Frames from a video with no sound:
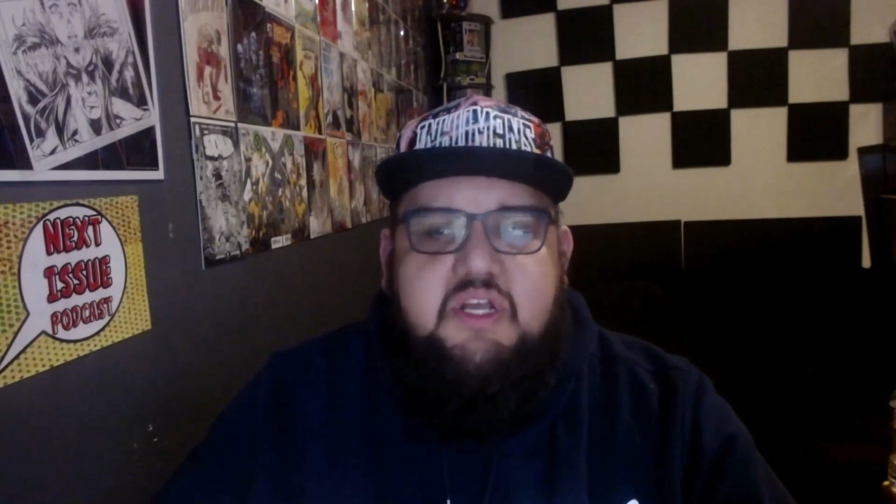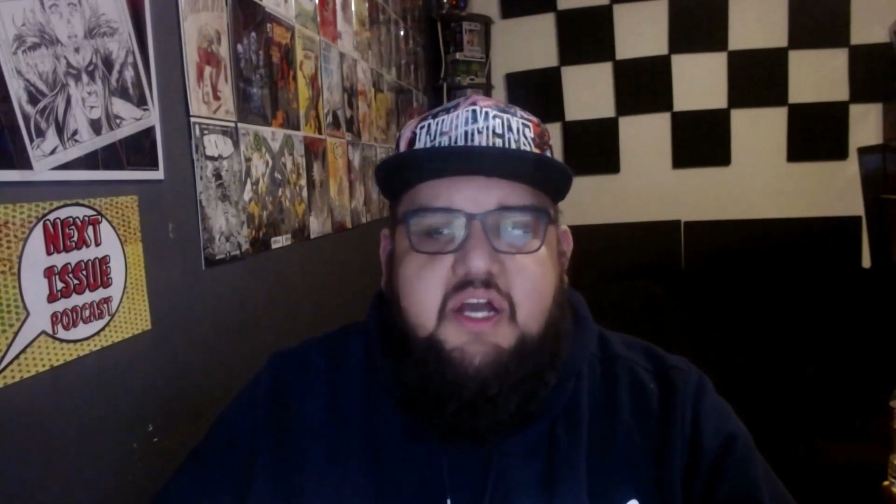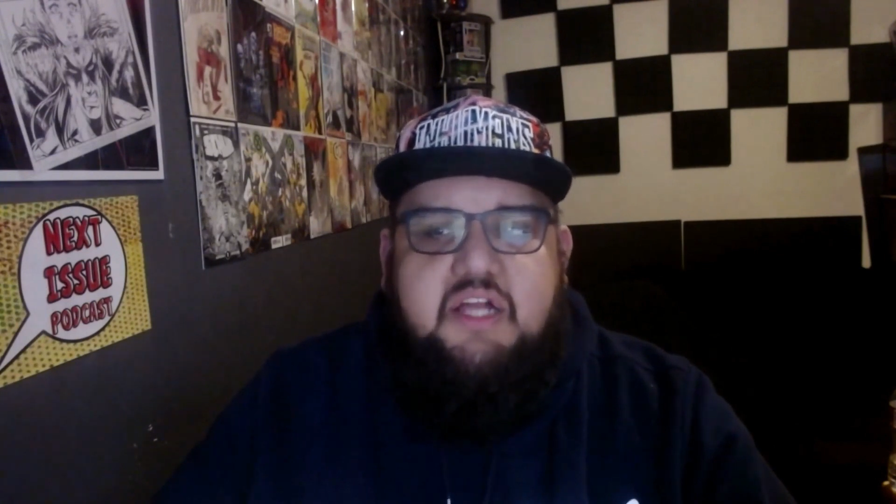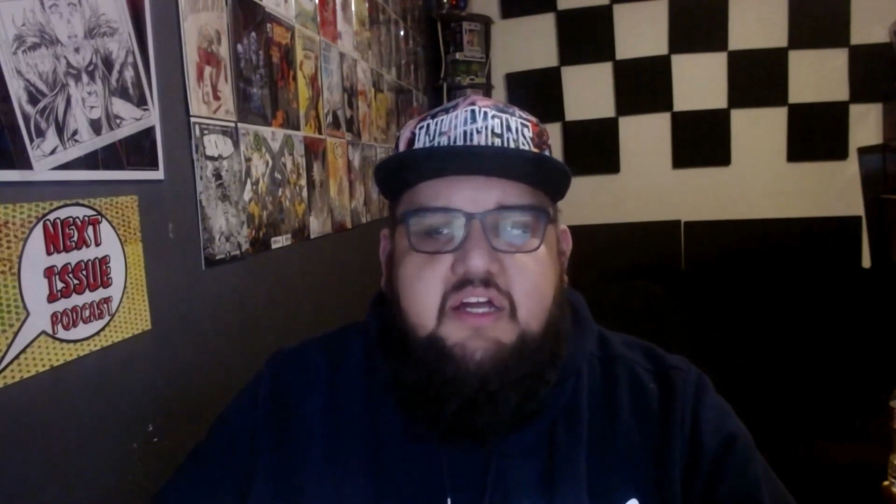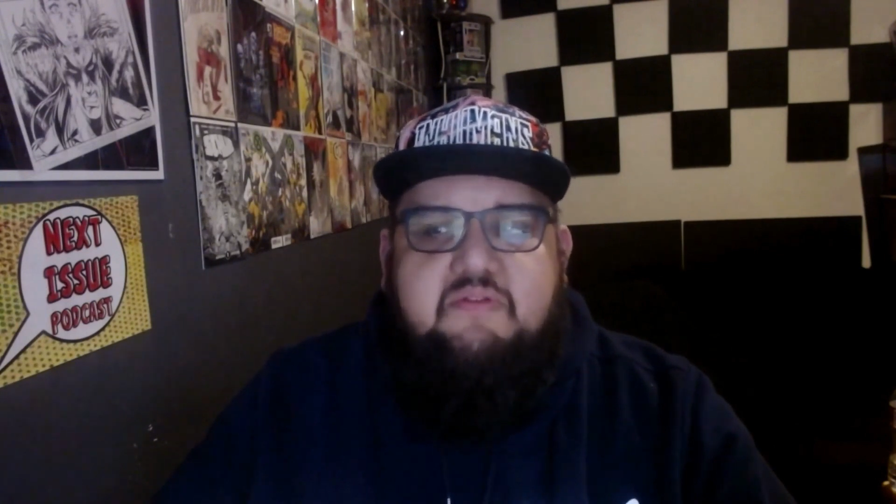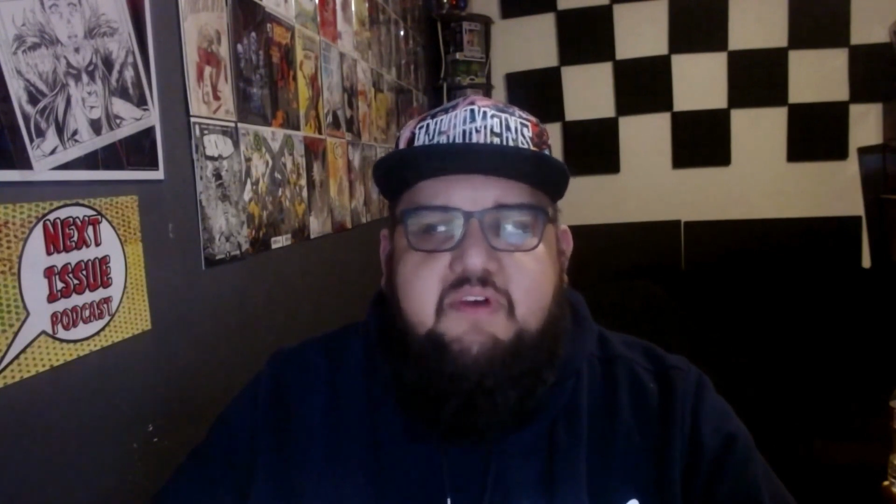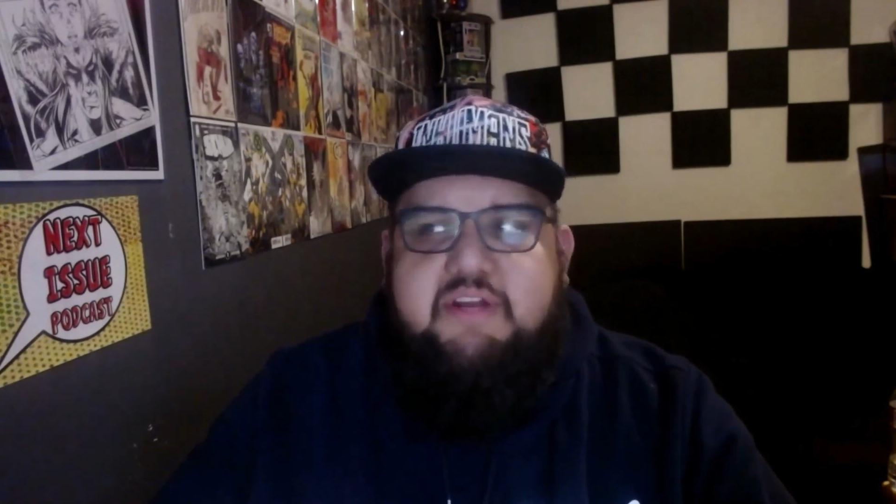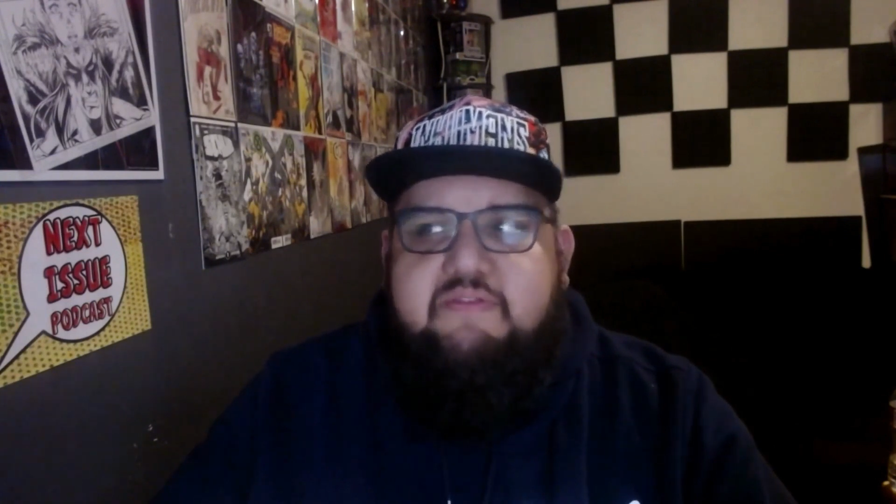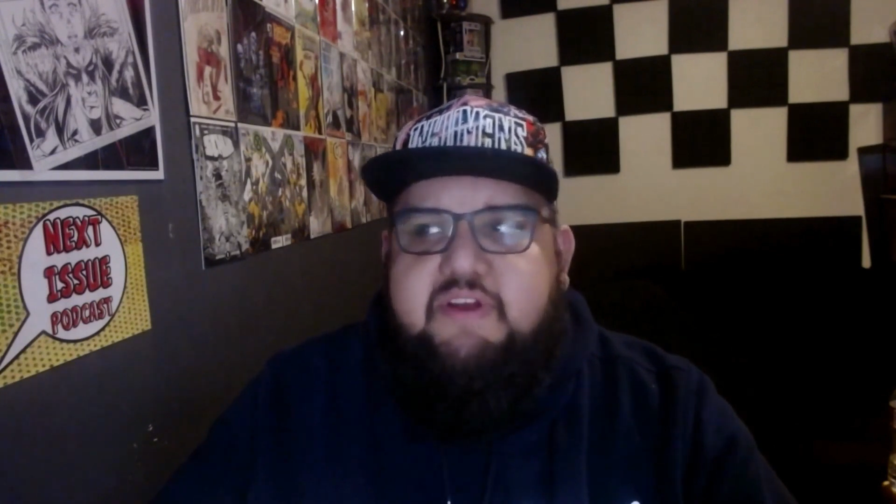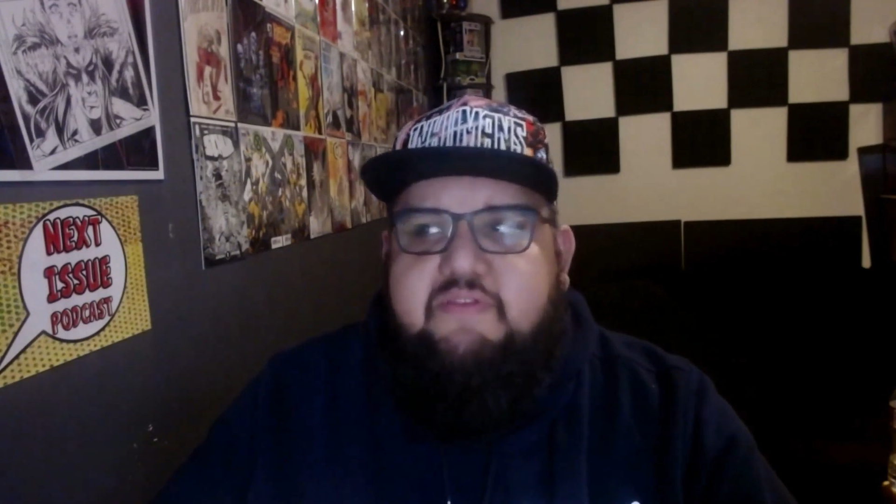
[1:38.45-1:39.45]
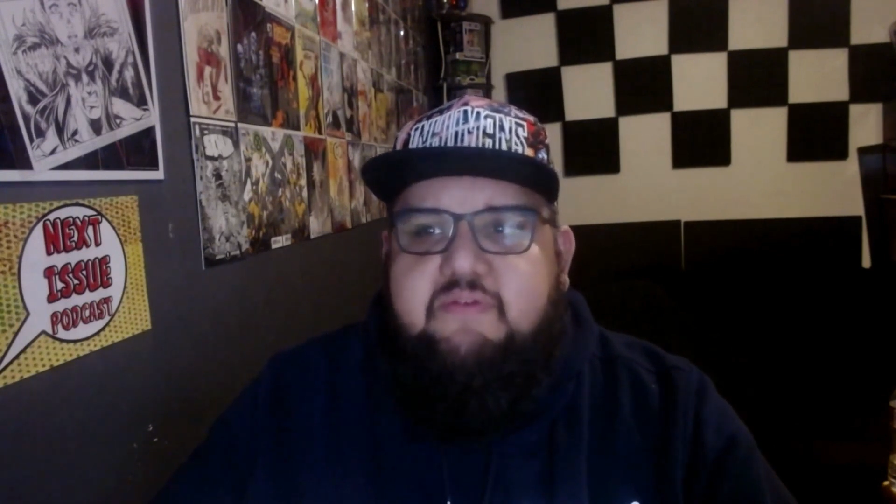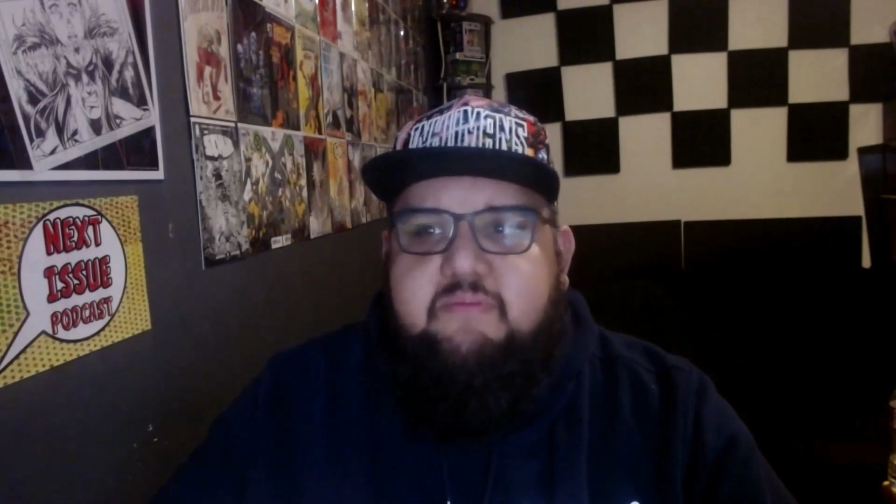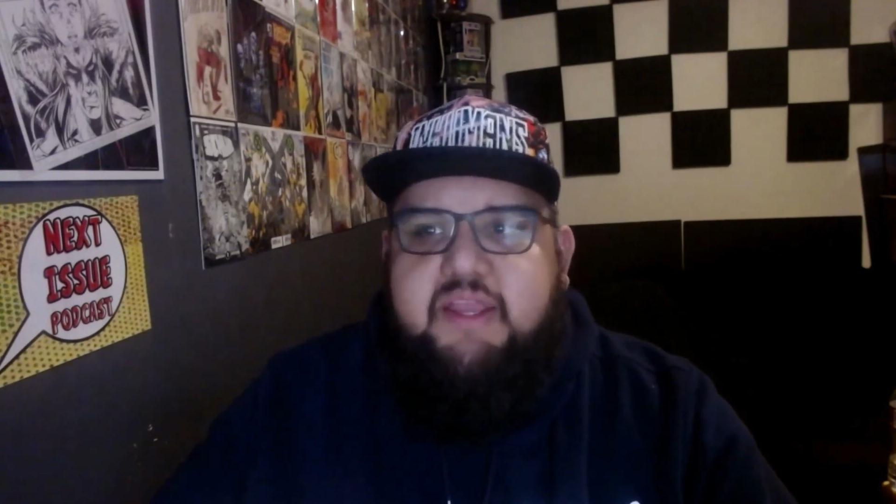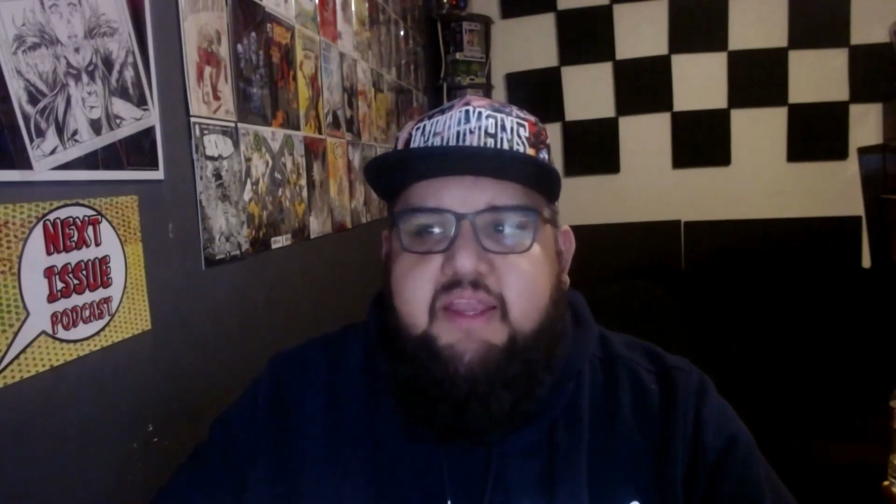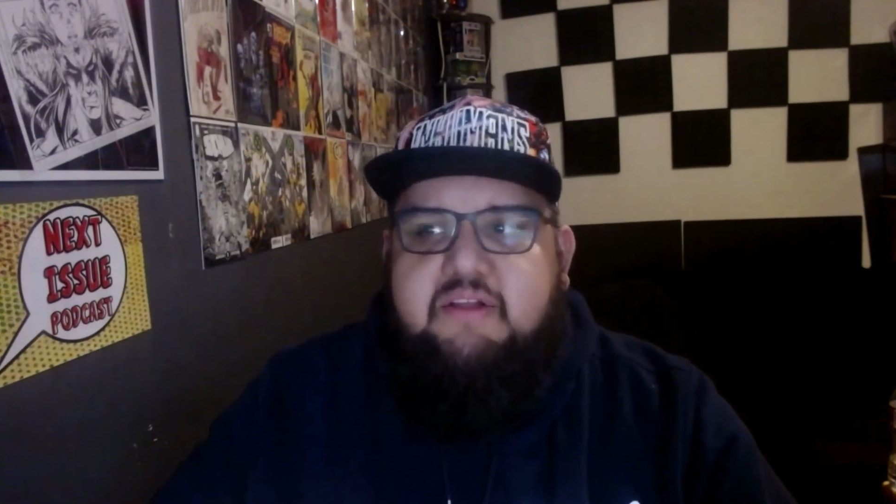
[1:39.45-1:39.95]
A lot of what I've read from
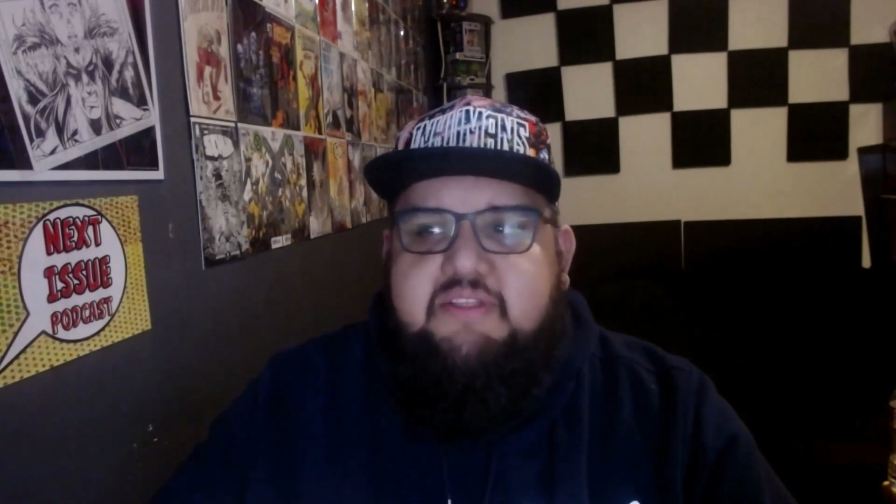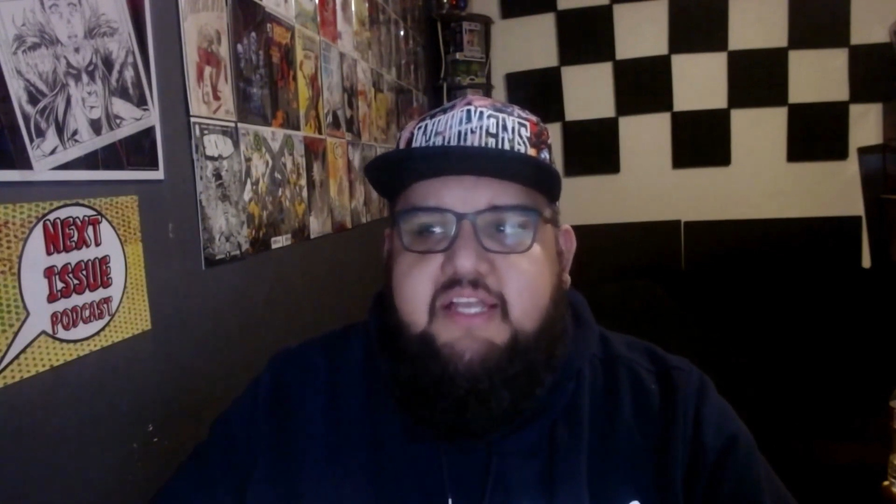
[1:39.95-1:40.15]
Miguel has